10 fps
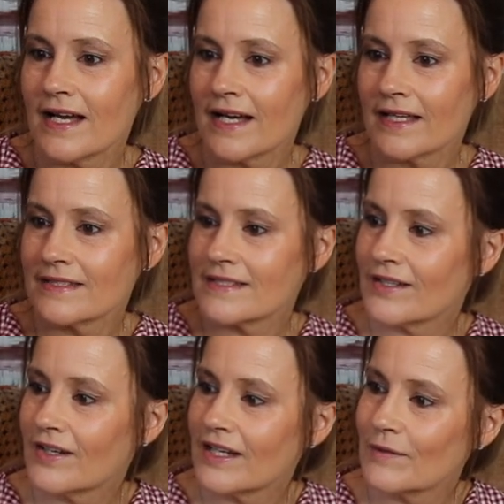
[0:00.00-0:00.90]
And
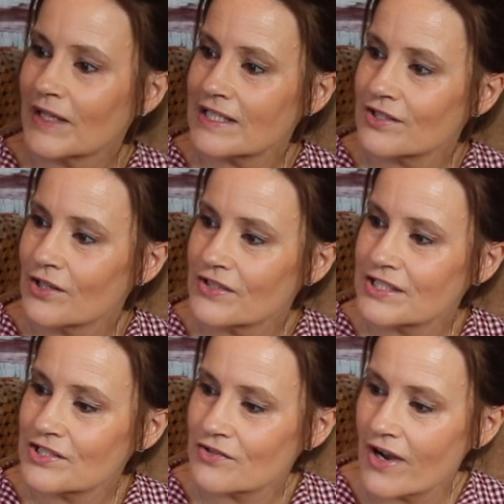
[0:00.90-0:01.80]
when I saw
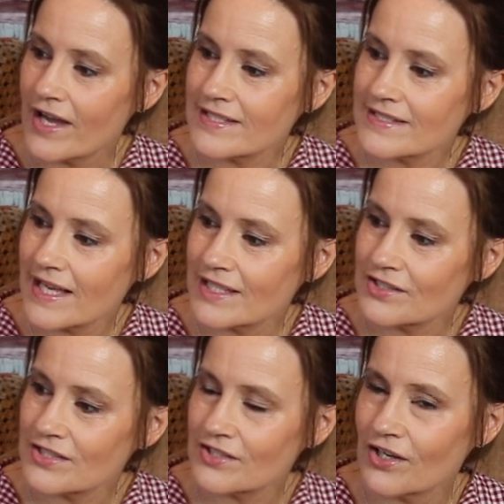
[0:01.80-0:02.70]
this dress, I
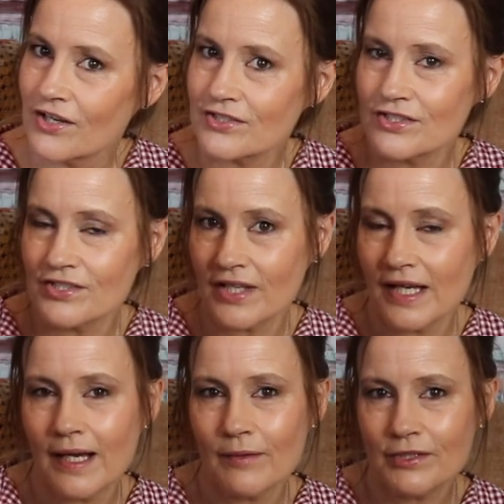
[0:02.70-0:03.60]
just thought,
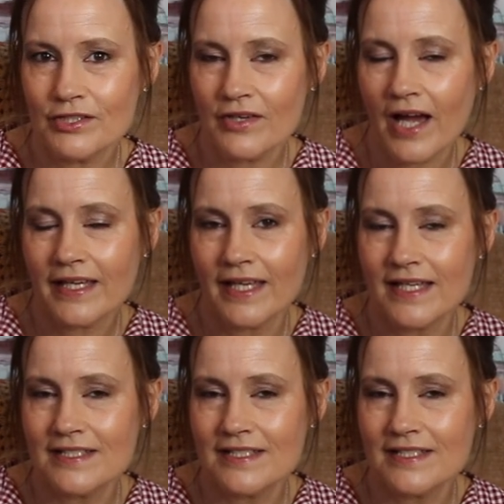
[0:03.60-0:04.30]
I'm going to try it.